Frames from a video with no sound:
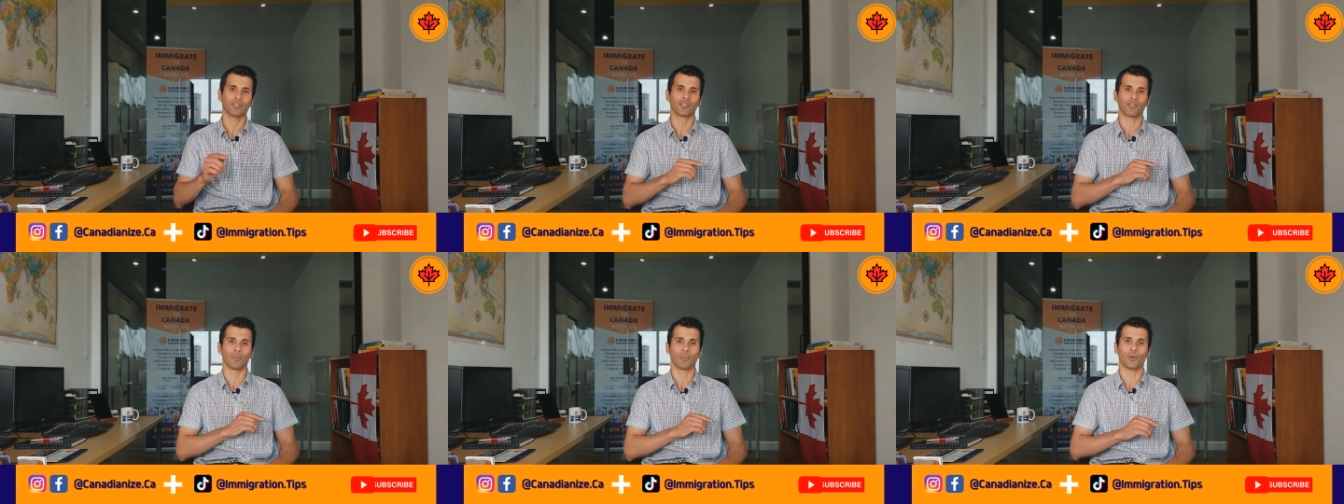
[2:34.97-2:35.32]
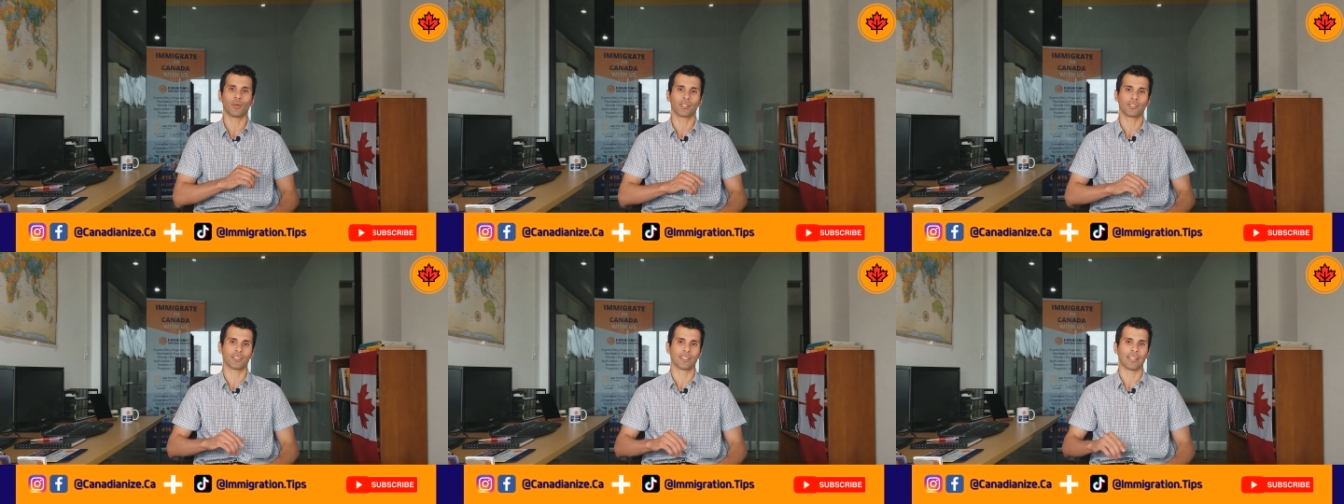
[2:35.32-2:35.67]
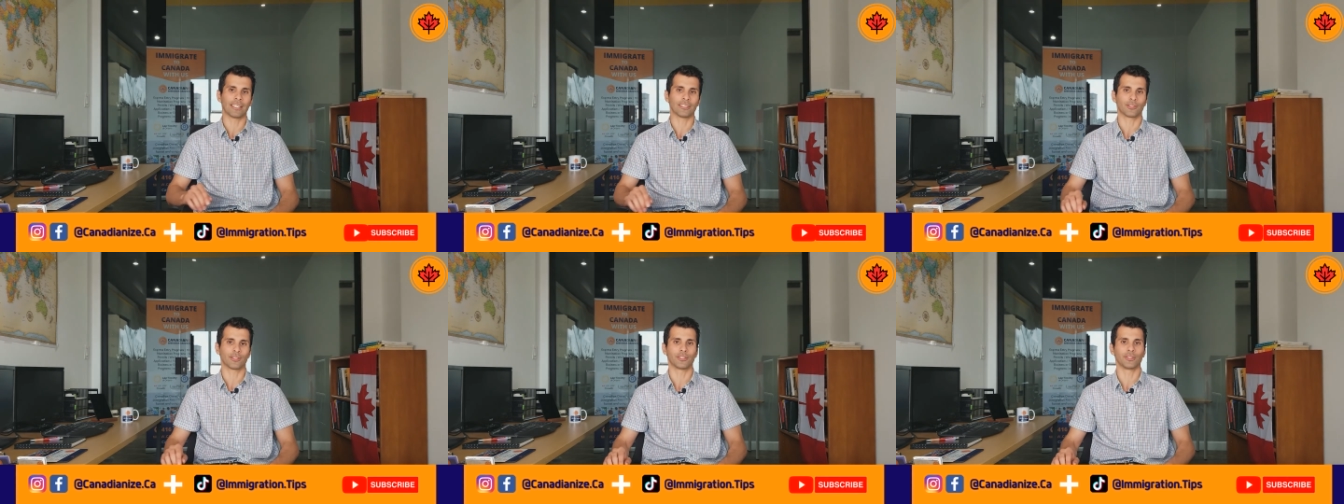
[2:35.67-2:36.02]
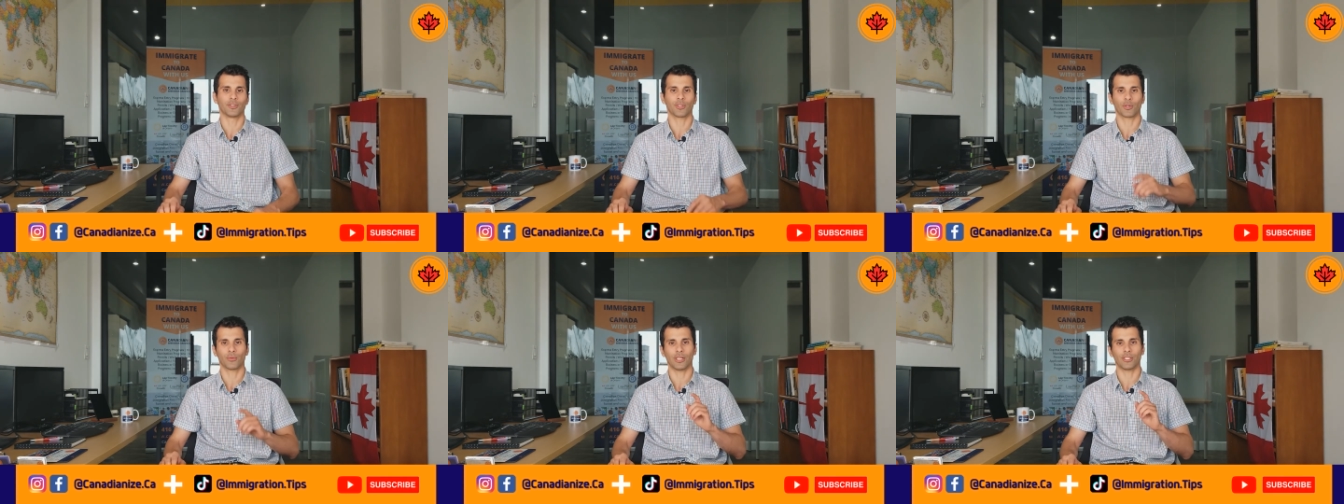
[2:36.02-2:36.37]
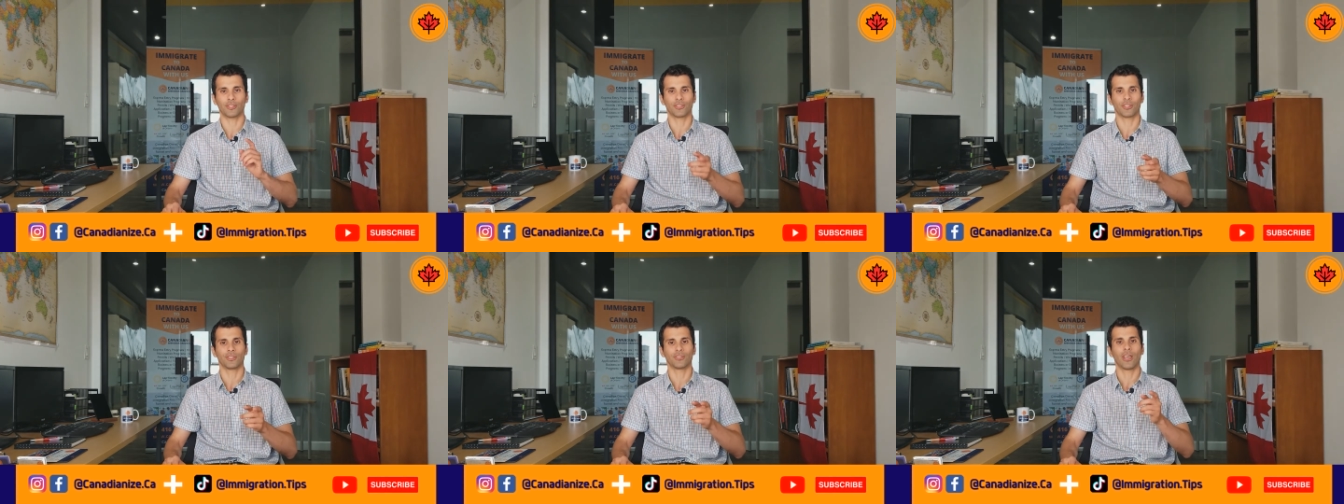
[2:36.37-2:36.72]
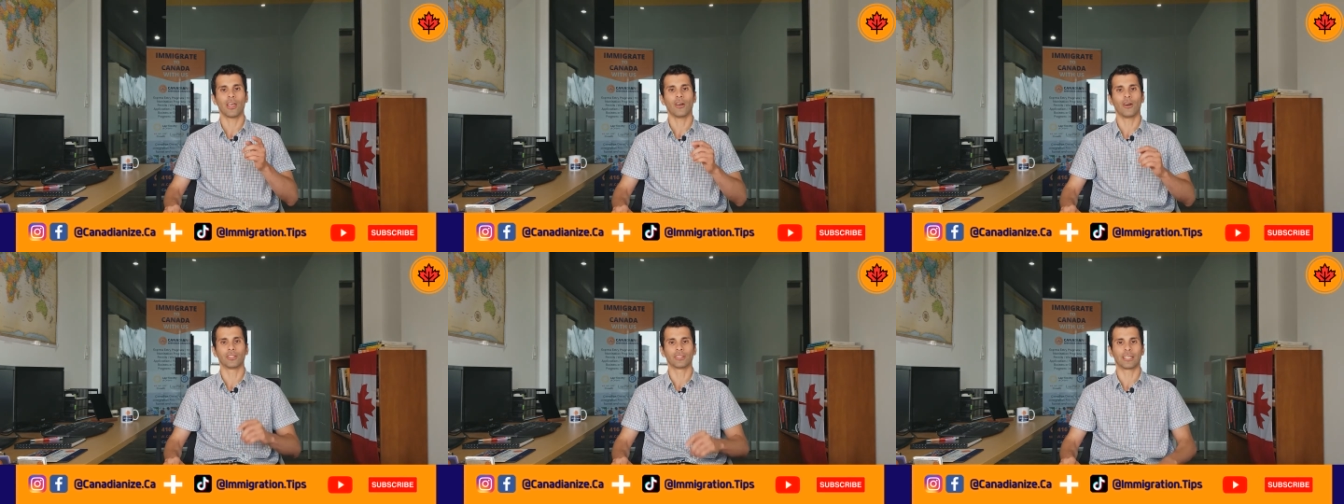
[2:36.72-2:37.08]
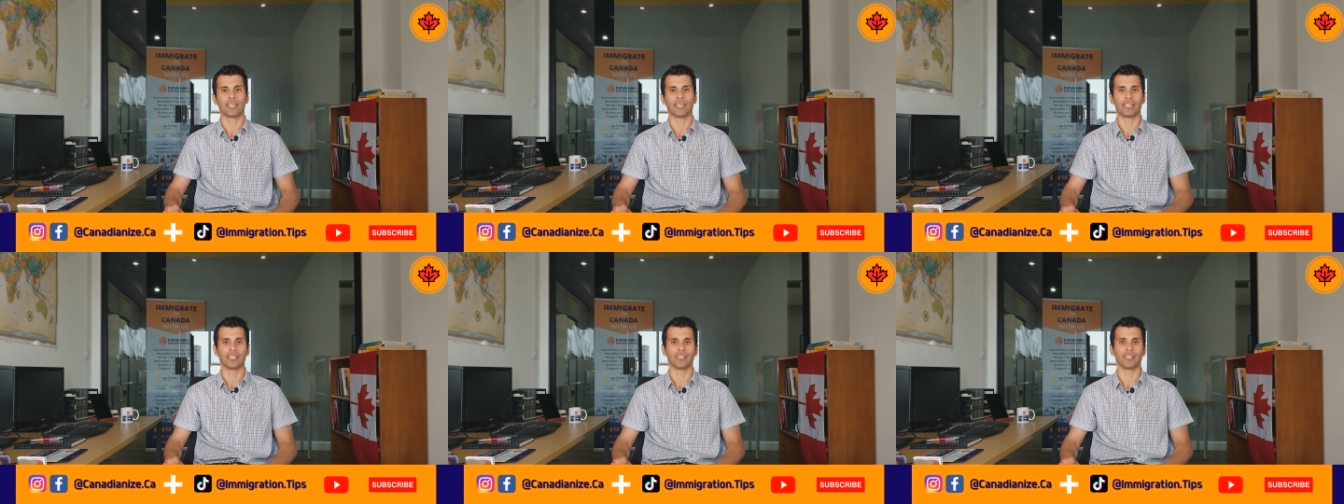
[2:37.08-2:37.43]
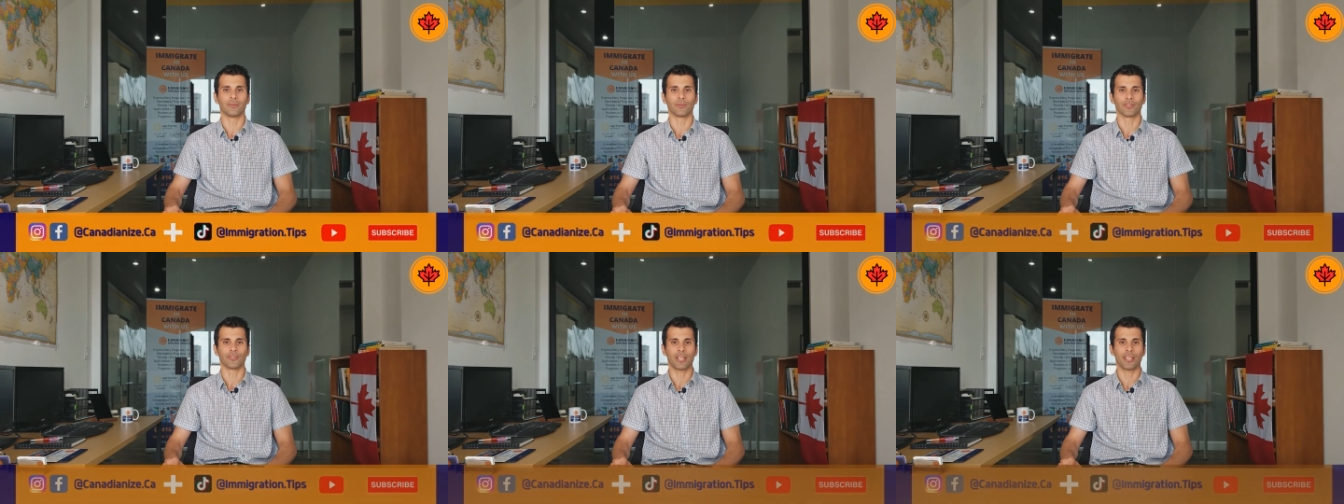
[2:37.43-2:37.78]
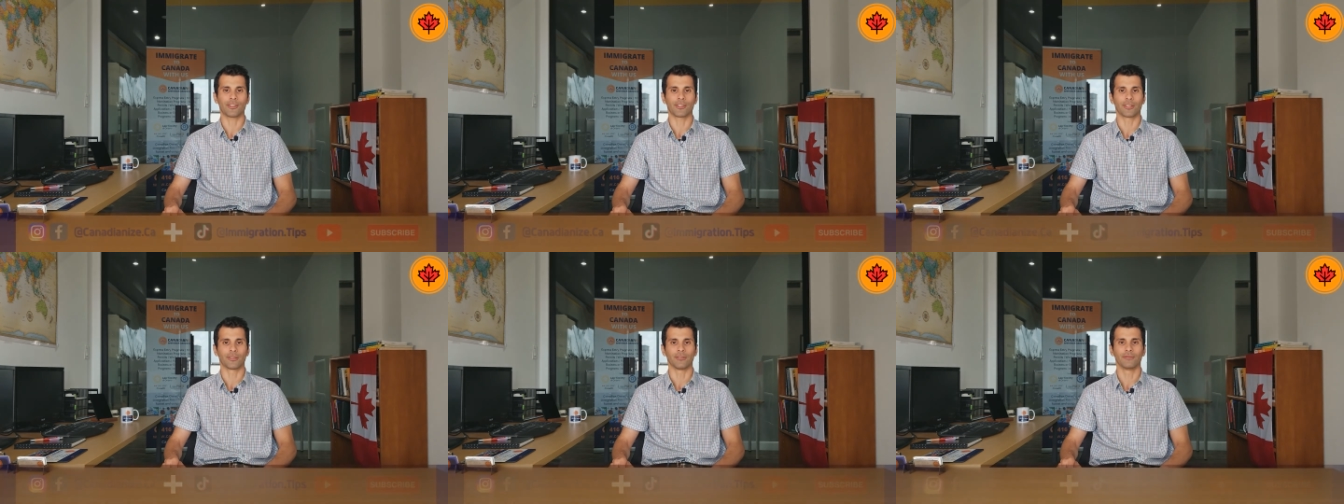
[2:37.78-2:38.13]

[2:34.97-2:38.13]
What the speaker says: support us in answering your questions on Canadian immigration.